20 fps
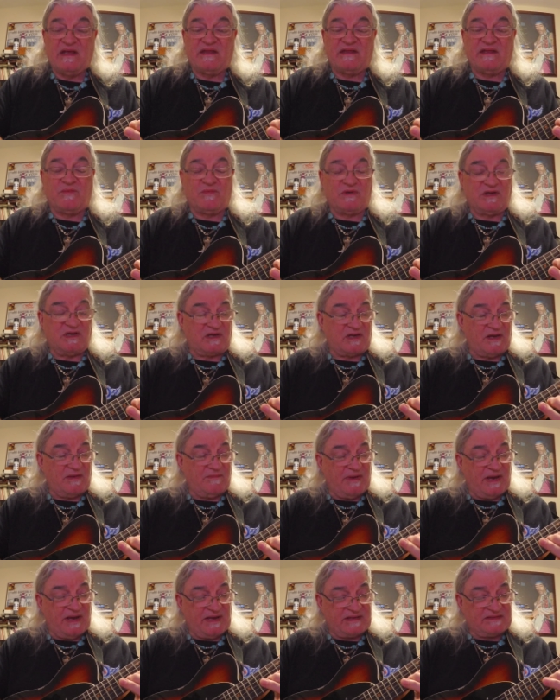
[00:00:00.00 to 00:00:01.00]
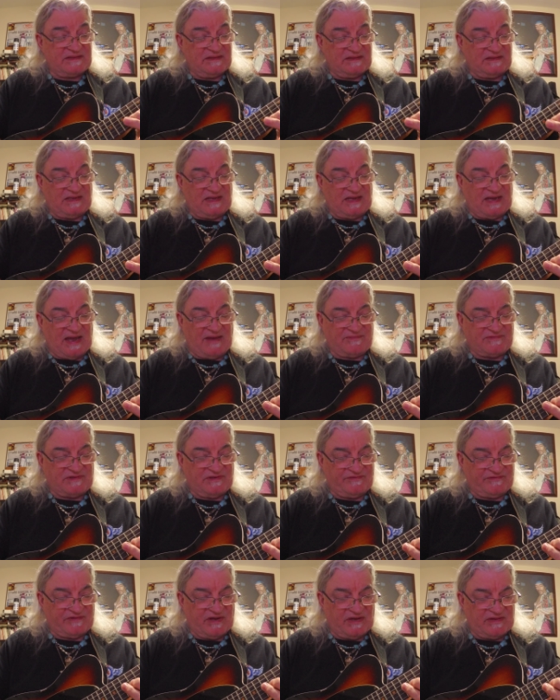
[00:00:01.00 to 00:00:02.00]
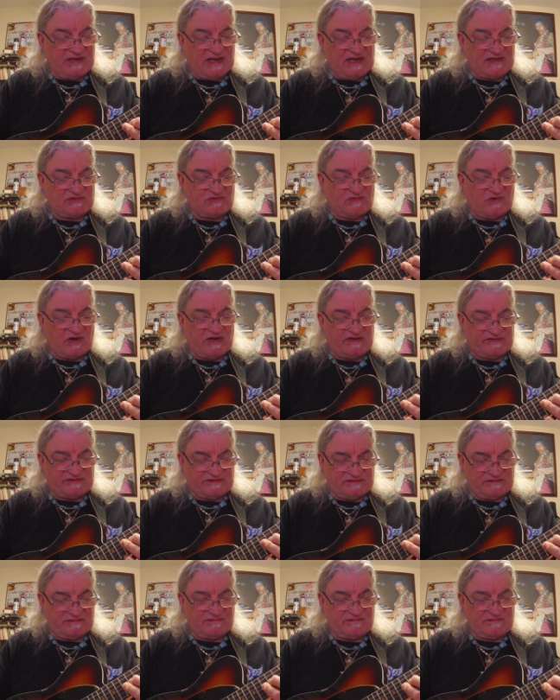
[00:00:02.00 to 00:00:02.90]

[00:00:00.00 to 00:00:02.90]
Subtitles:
Then when you come back, after you've done that twice,